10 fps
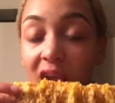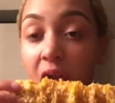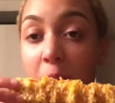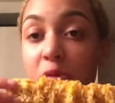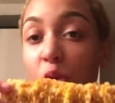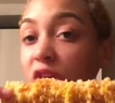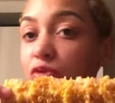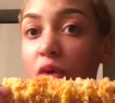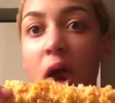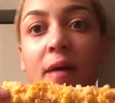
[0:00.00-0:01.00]
Can't be
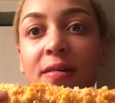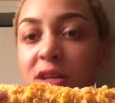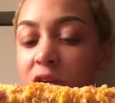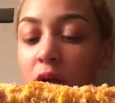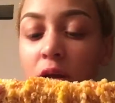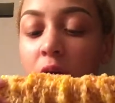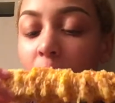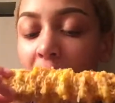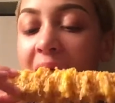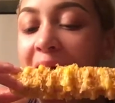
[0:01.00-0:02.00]
wasteful, gotta eat it all
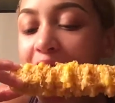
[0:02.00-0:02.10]
up.